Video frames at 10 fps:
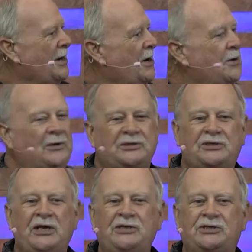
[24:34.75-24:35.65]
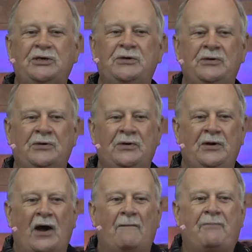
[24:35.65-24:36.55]
who will teach you
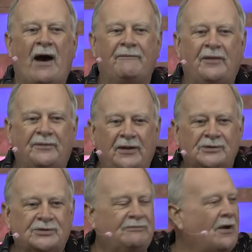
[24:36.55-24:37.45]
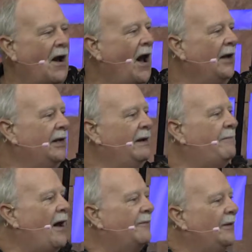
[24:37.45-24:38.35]
about the things of God and
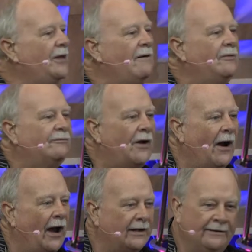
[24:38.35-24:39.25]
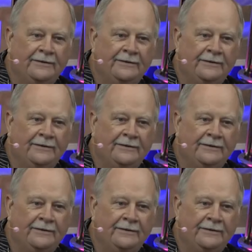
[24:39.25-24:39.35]
about the love of God.